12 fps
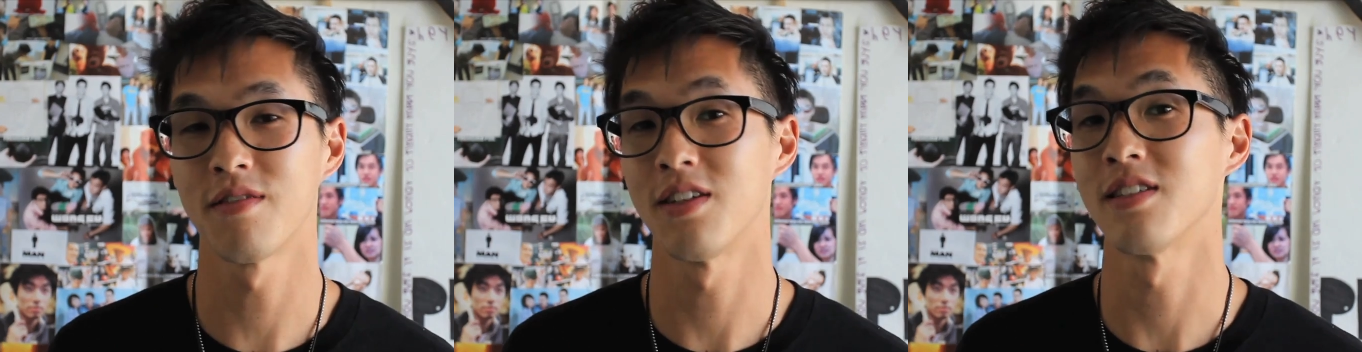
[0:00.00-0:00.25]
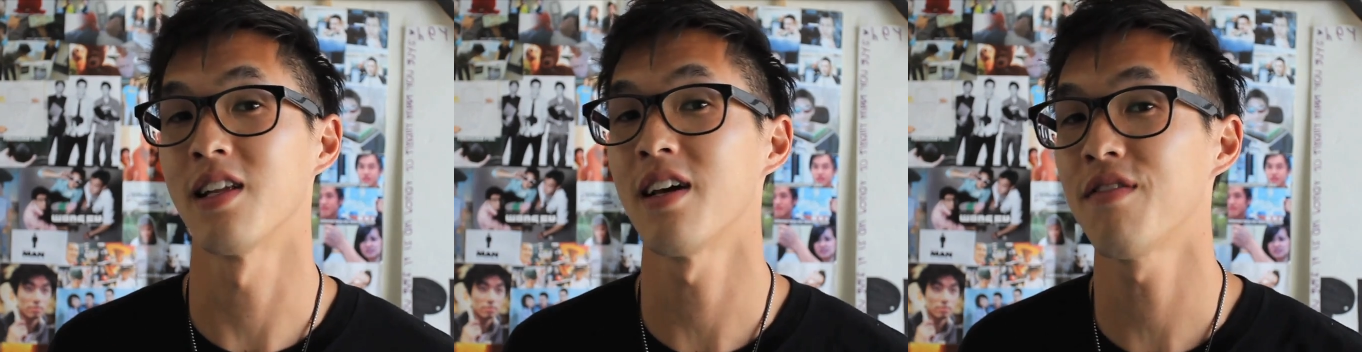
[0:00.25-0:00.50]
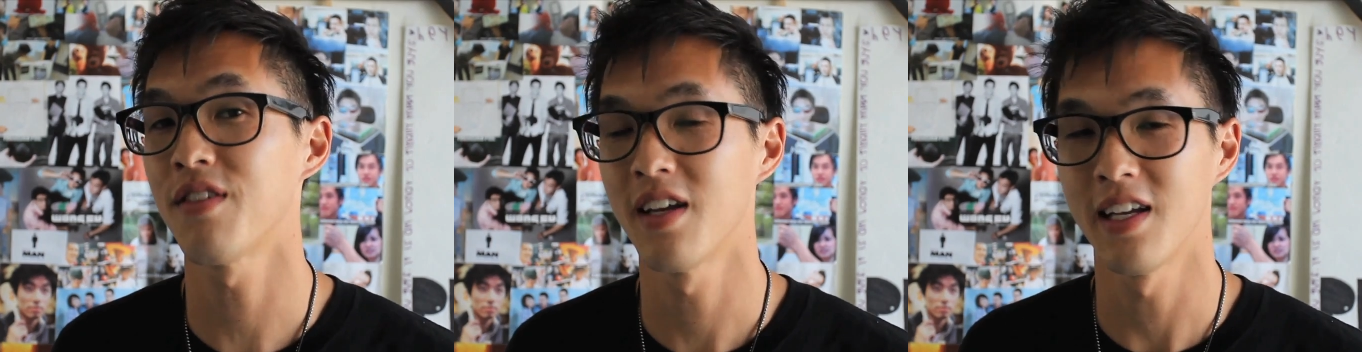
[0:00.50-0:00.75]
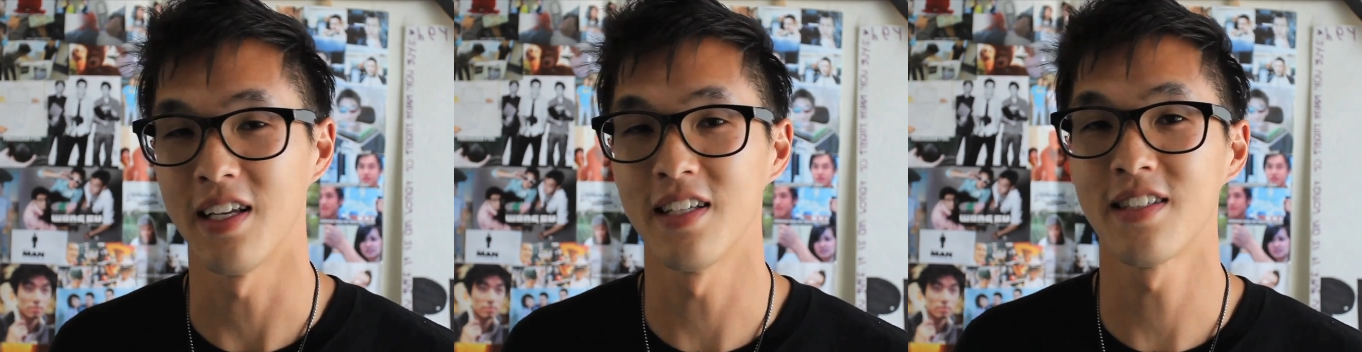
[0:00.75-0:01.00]
Speaker 1: of his life,
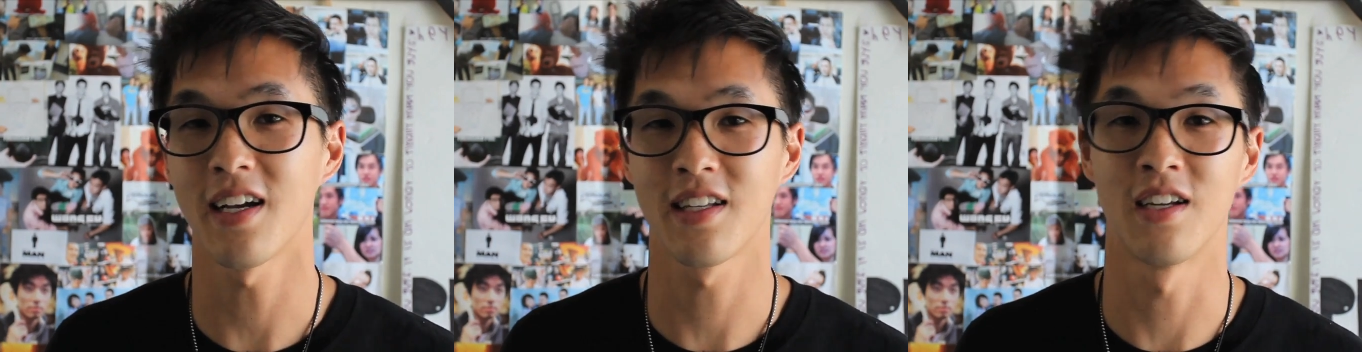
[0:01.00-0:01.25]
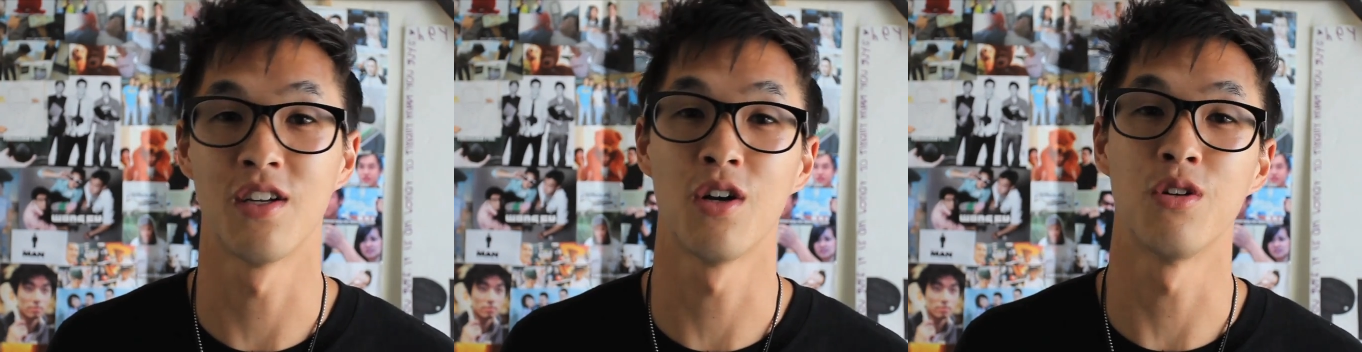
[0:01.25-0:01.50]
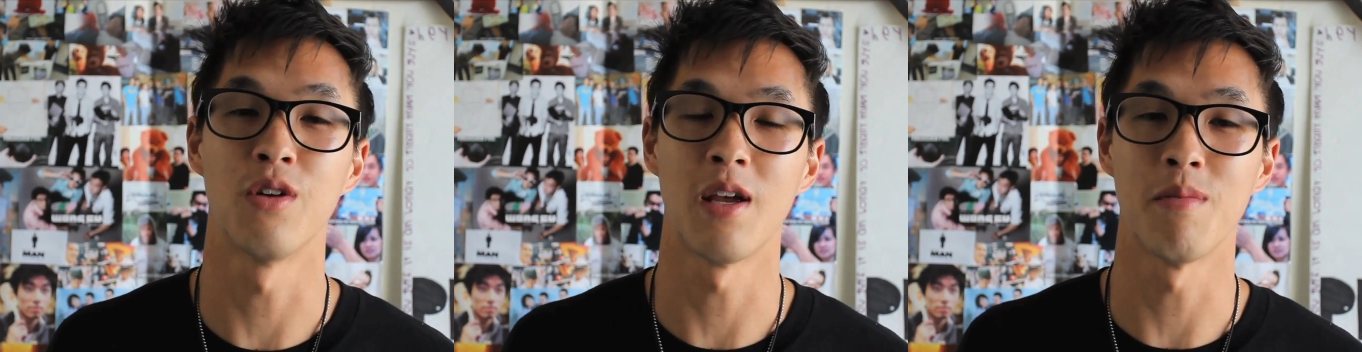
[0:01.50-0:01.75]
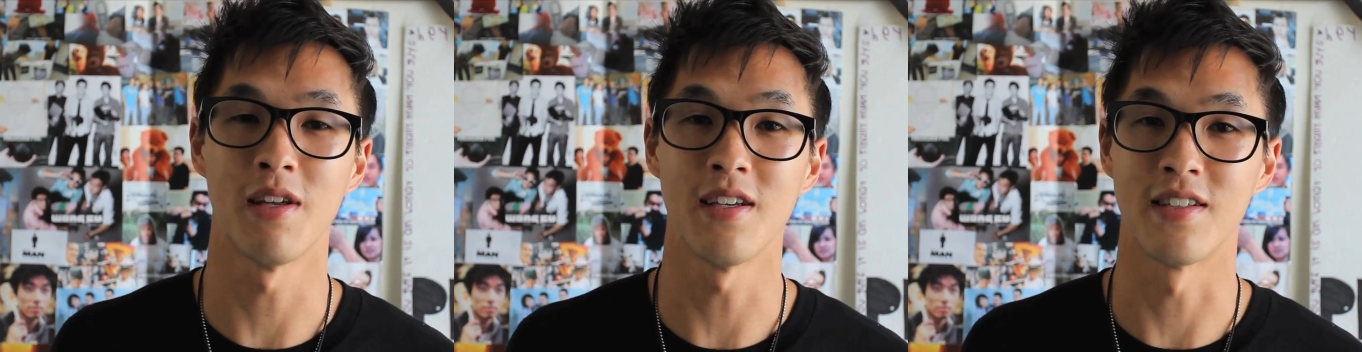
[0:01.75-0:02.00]
he's not gonna know who
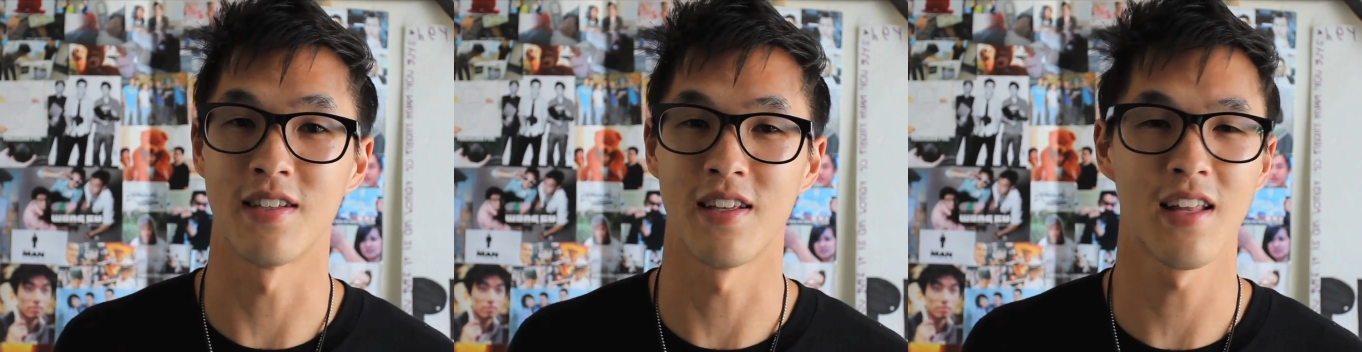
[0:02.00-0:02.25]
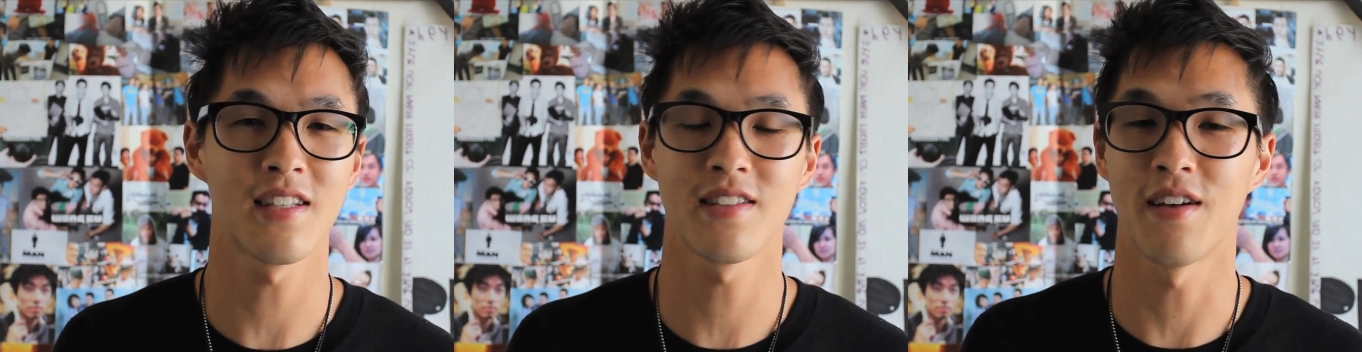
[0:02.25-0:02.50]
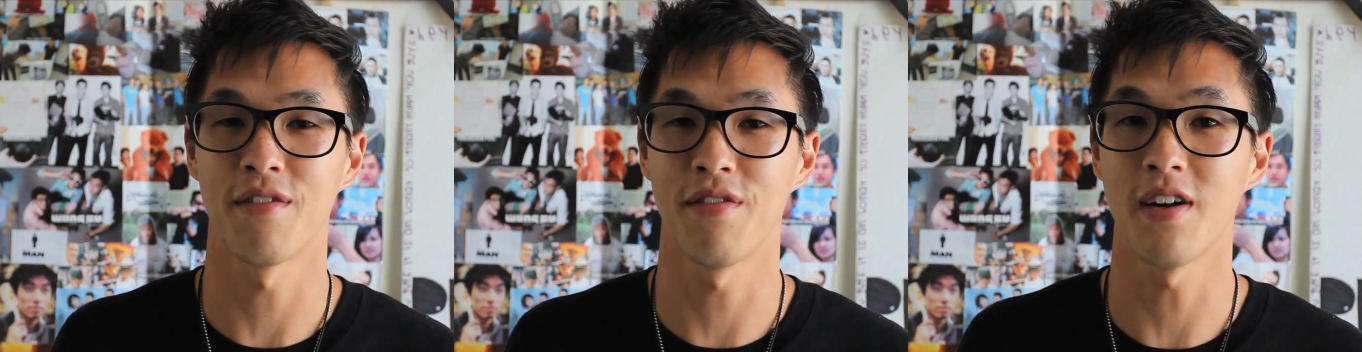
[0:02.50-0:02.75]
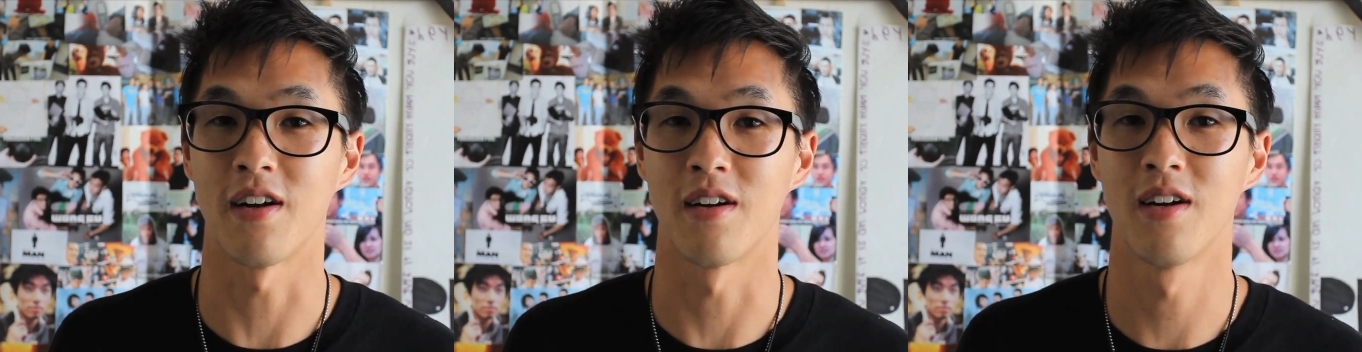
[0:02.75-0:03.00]
Amy is, and that's not
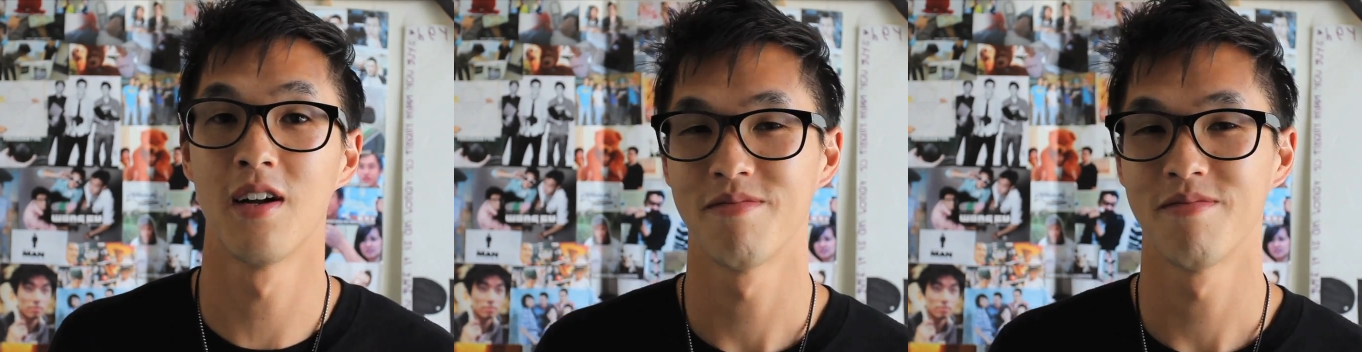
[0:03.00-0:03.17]
fair.